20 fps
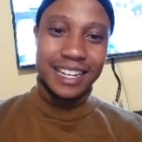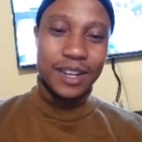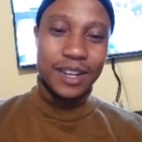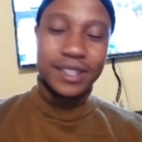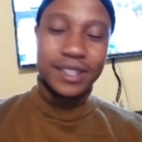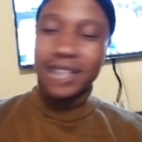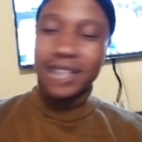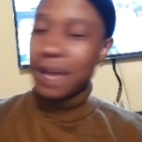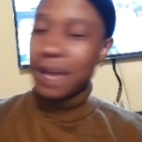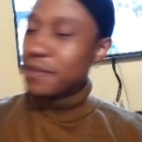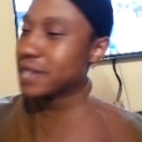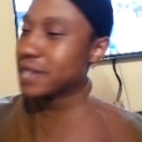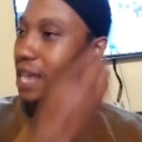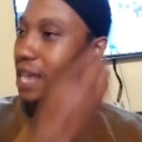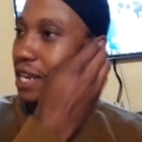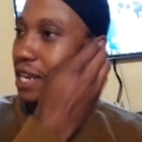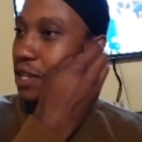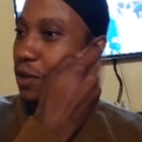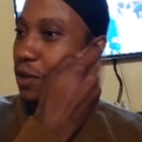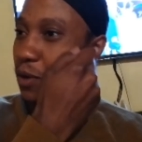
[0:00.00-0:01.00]
Because I'm
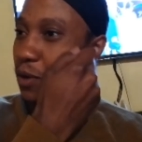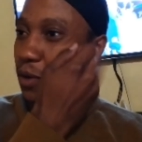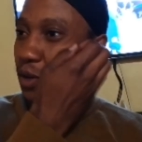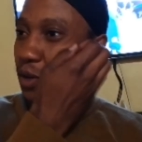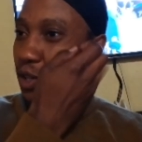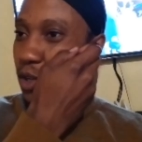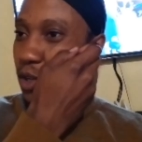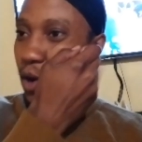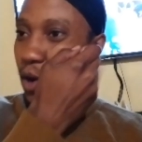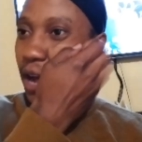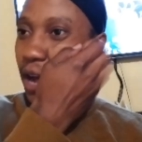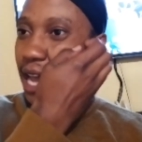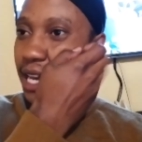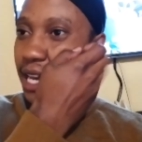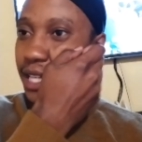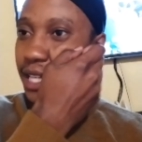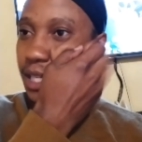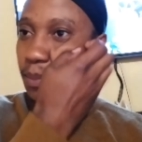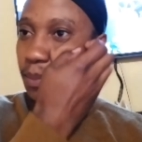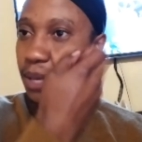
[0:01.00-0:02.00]
telling you, your
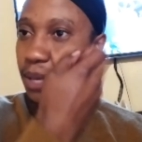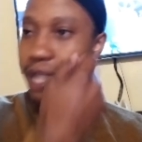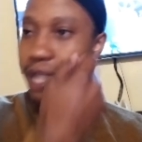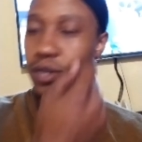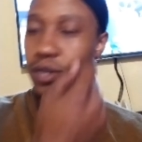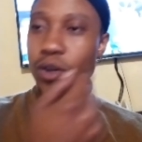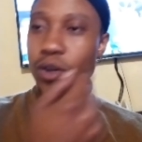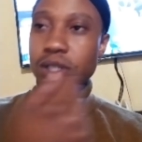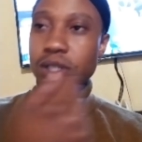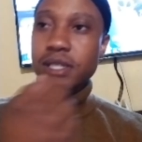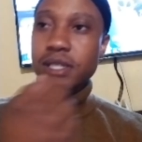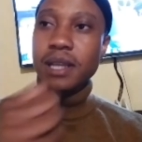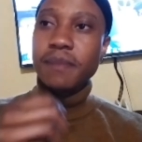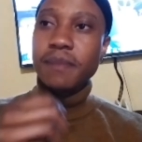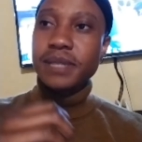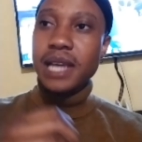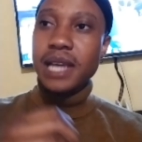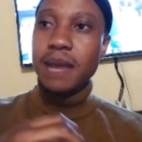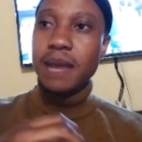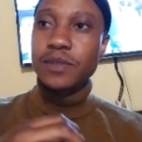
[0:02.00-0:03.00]
energy plays. Because
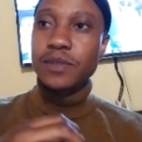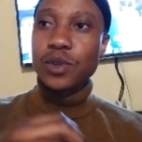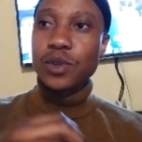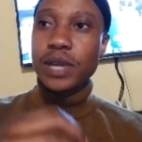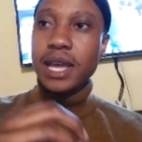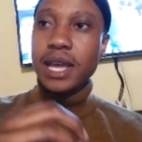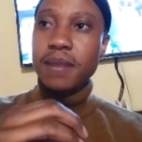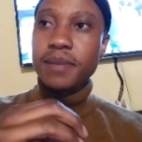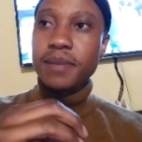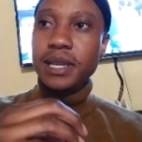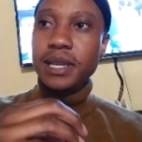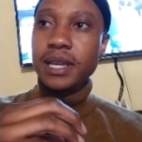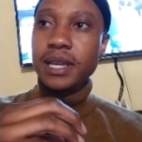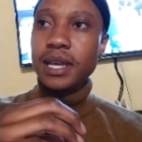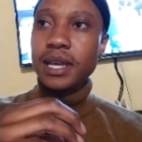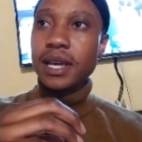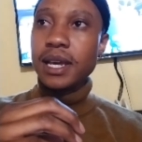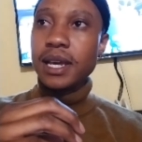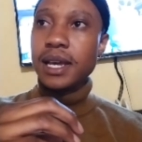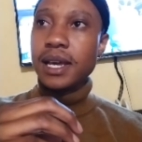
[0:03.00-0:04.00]
sometimes you can be,
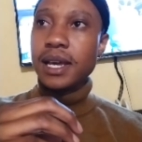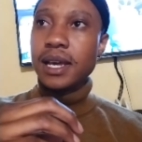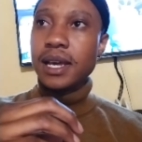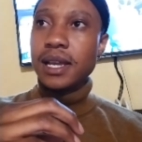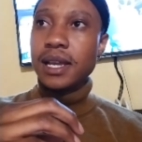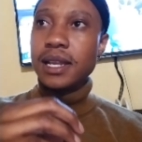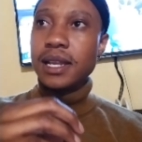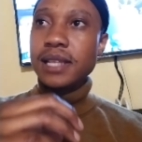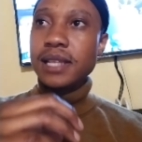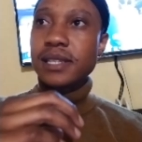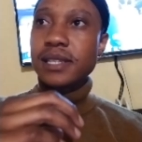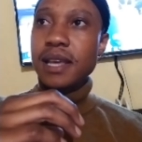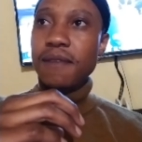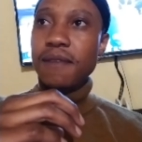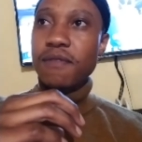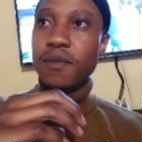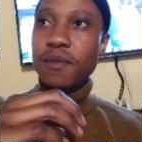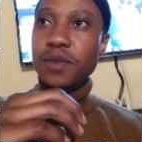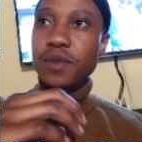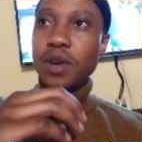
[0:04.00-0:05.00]
let's say,
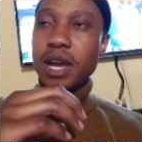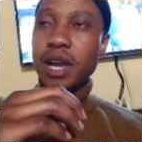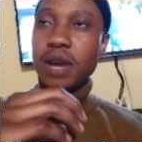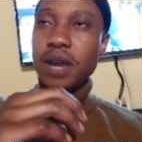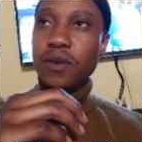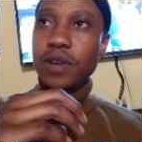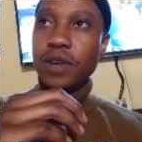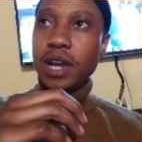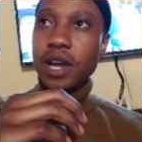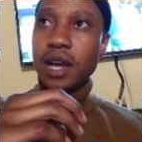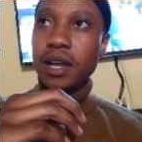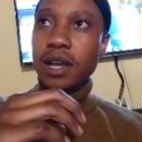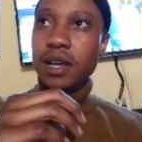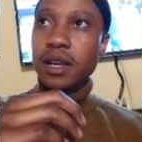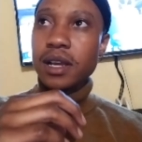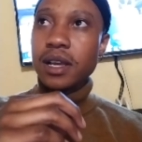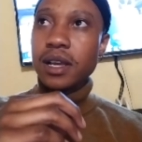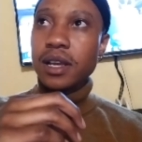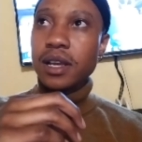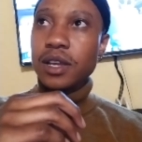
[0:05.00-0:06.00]
from your area,
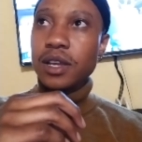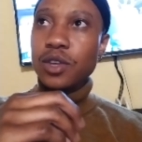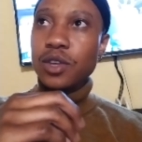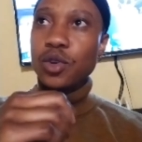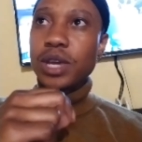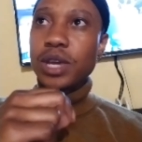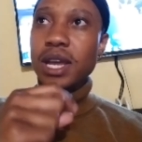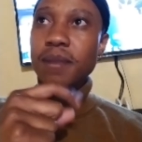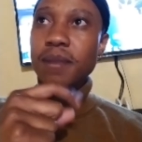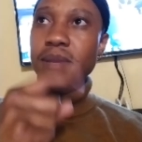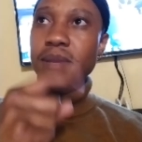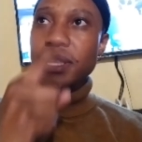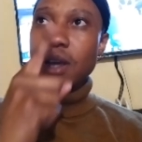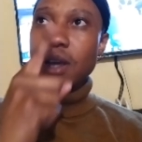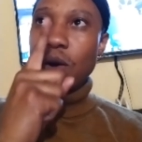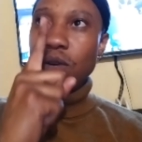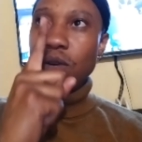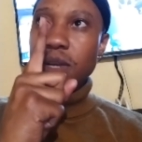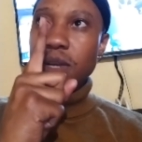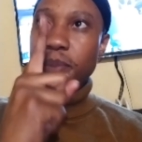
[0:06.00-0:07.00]
you can be
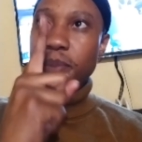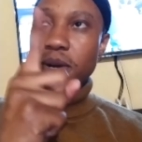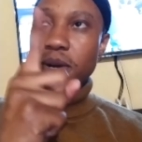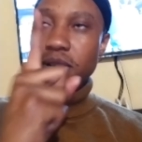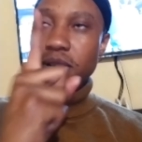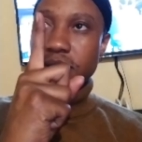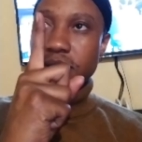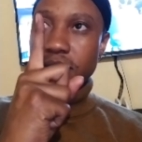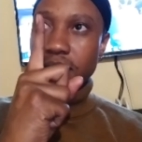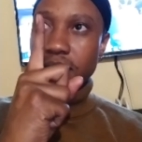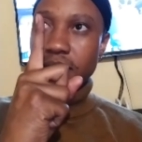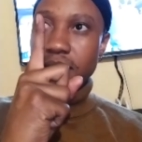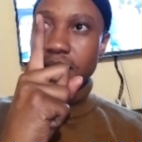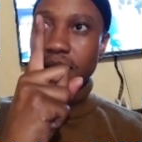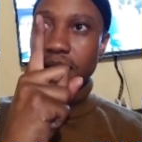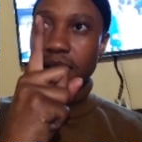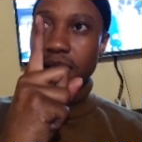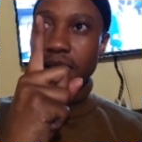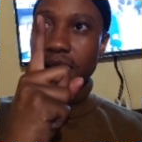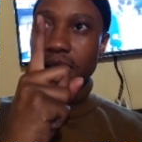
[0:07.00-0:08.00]
the only person
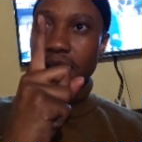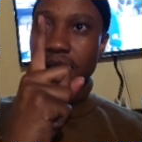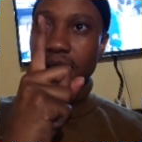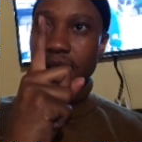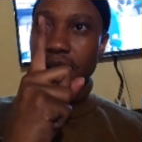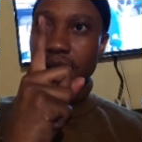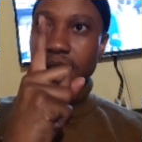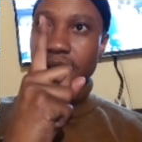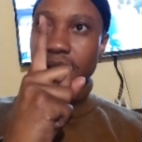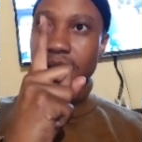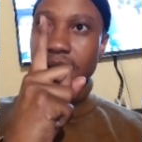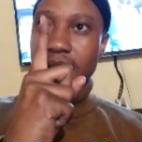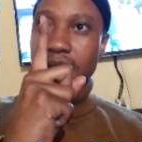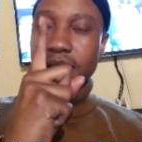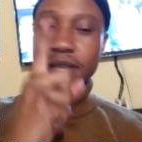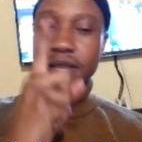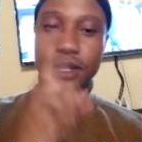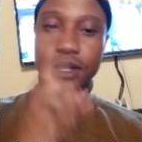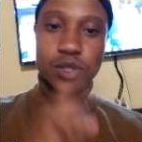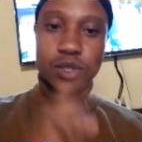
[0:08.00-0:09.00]

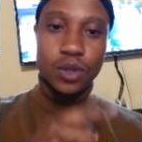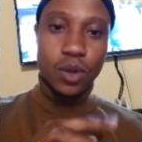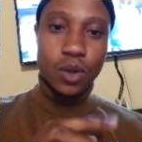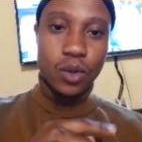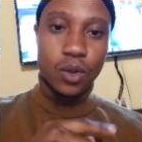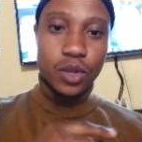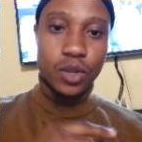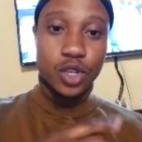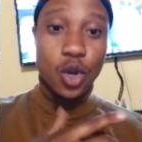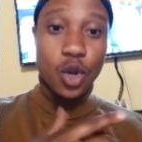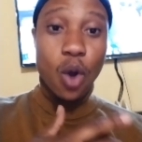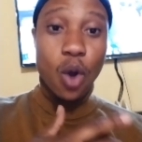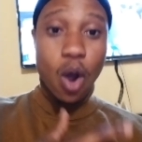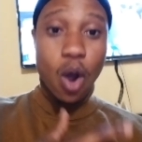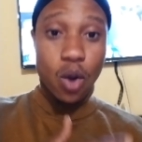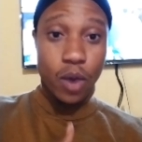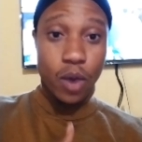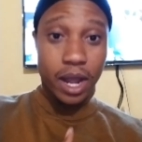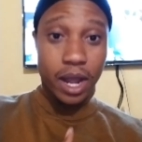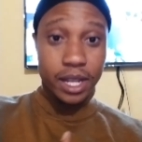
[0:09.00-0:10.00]
as a soul. Your
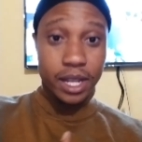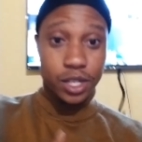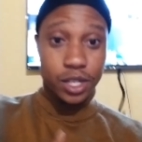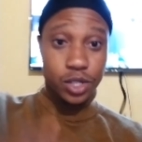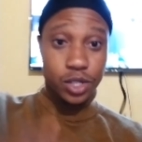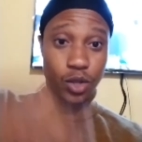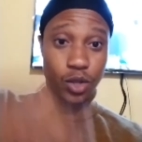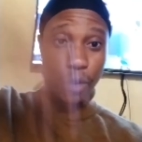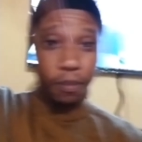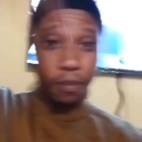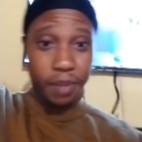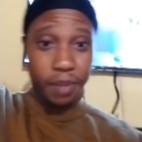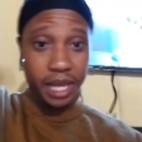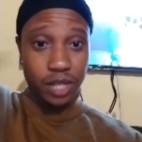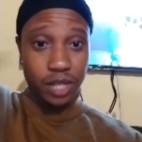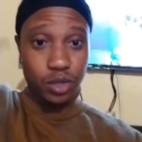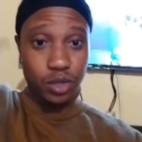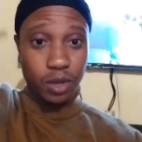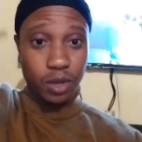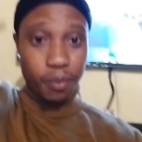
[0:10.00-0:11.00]
aura is so
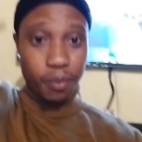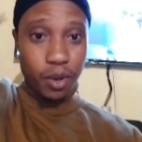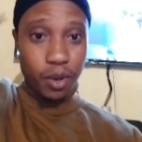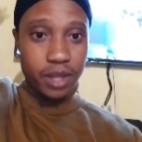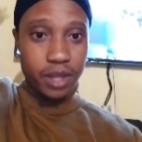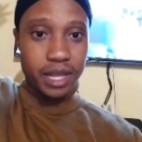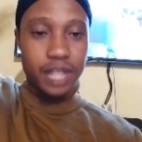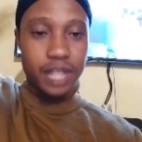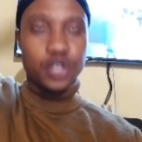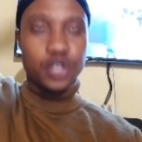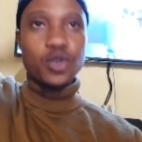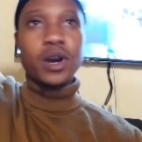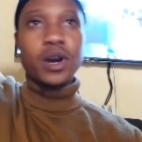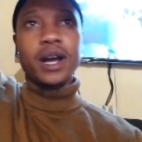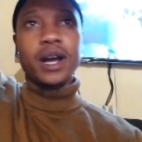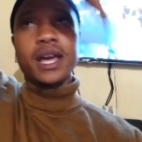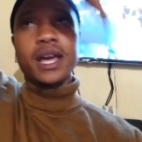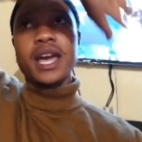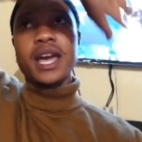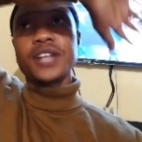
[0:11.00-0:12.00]
big to the point that you
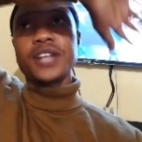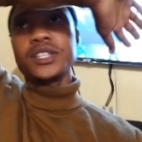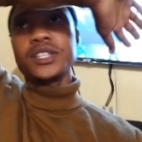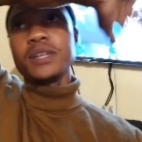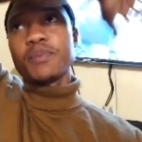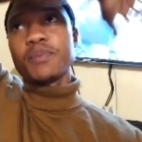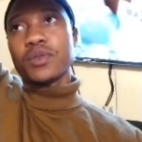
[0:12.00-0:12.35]
are actually